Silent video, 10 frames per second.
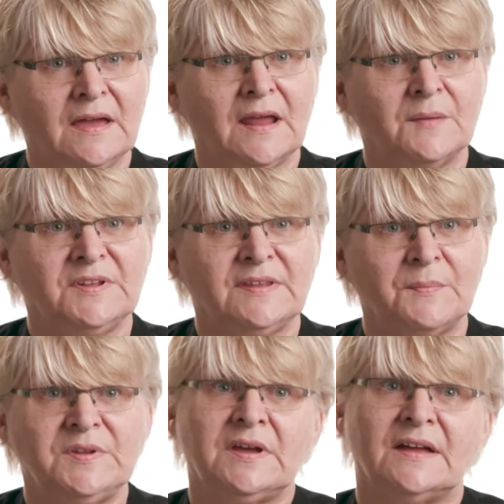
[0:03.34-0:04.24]
I'm the
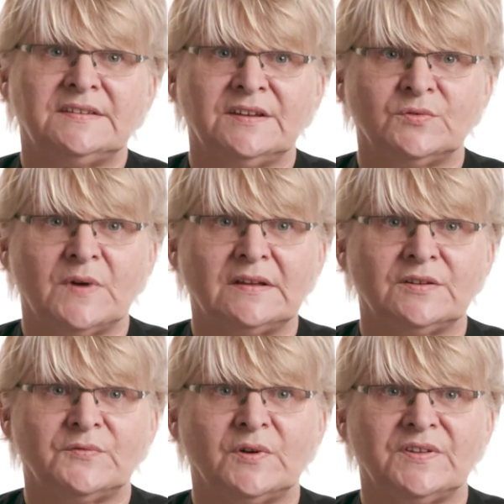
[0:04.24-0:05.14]
Deputy IT
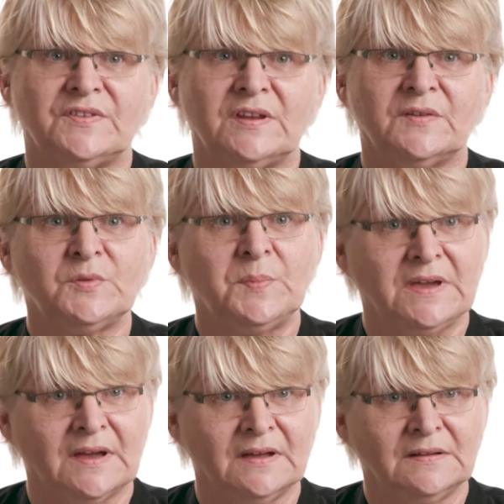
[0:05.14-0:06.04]
Director for the City of
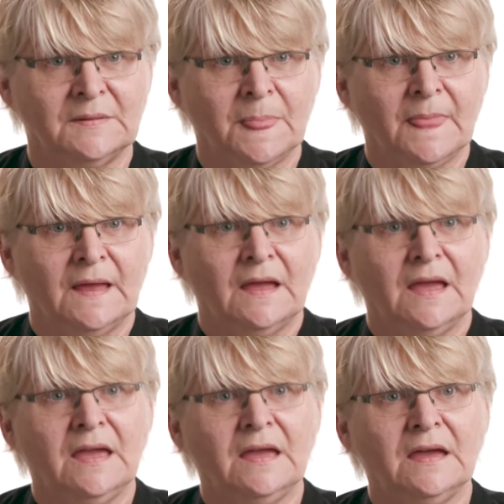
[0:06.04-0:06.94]
Topeka.
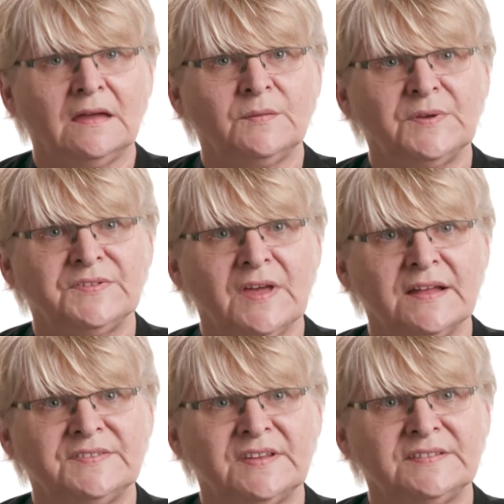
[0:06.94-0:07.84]
And
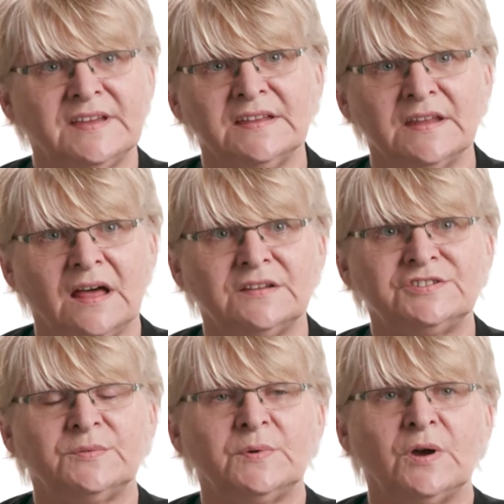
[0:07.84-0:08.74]
besides the
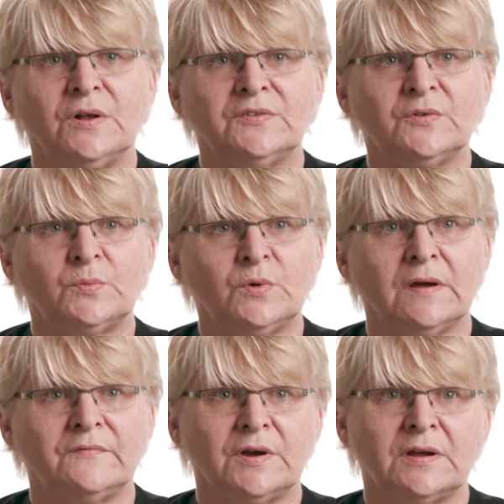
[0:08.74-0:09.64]
technology, we also
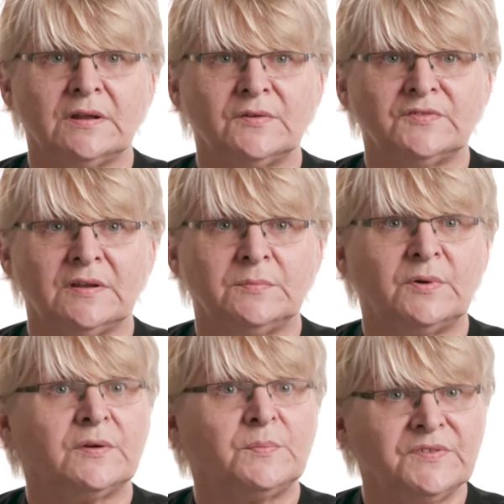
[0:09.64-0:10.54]
work very closely
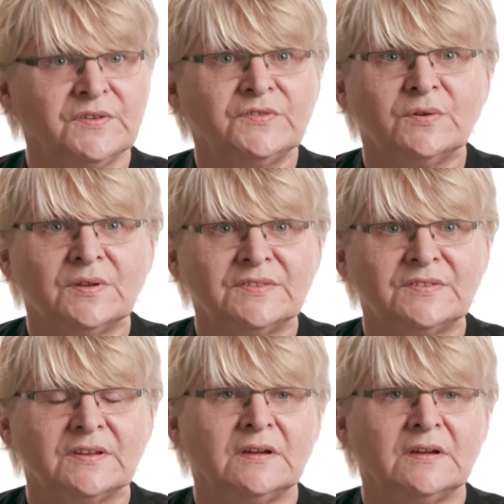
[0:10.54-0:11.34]
with our business units.